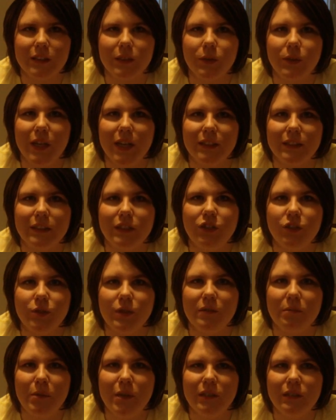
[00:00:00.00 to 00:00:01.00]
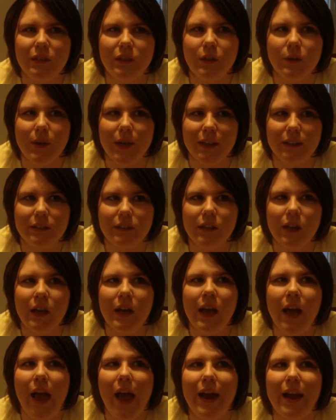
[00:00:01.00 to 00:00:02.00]
So yes, I do have PCOS,
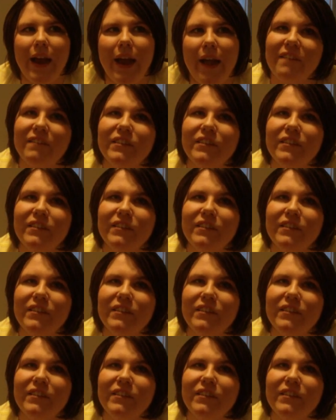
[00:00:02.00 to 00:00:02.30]
and